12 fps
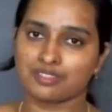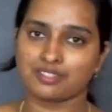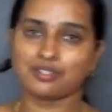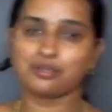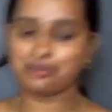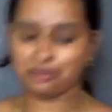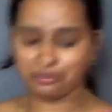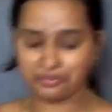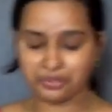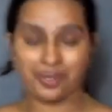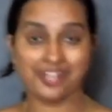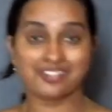
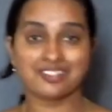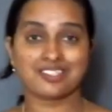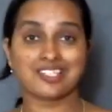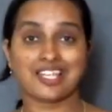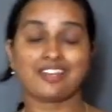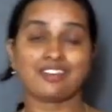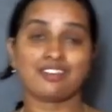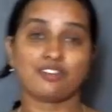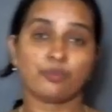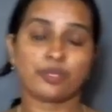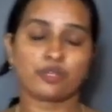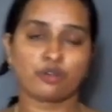COVID viruses and the
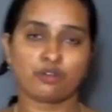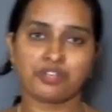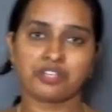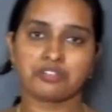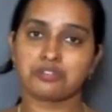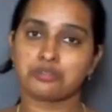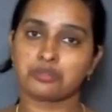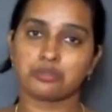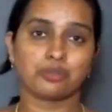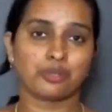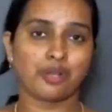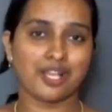Omicron virus.
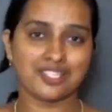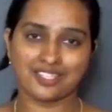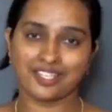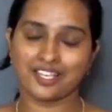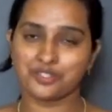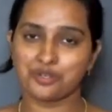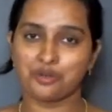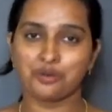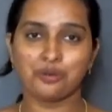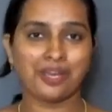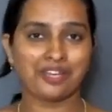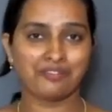So you are sitting at your
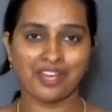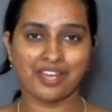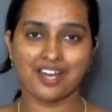home, and you